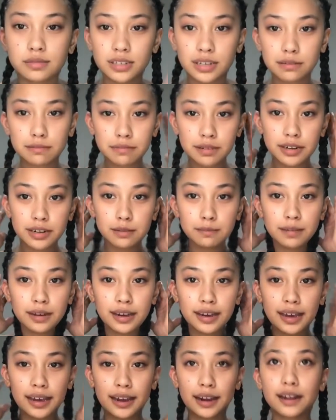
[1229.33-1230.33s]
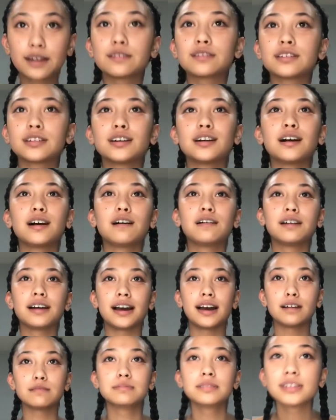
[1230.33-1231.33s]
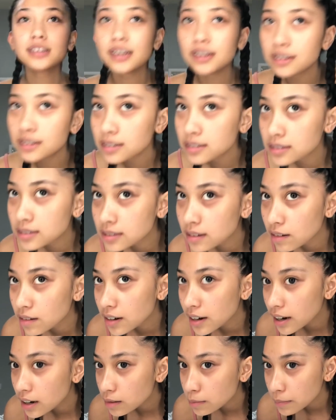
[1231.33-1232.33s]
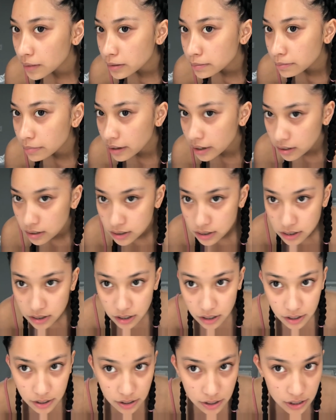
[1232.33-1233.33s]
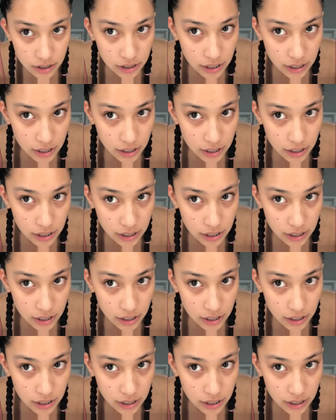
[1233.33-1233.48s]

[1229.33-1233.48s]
done braiding my hair. Okay, I've been getting so good at my braids lately.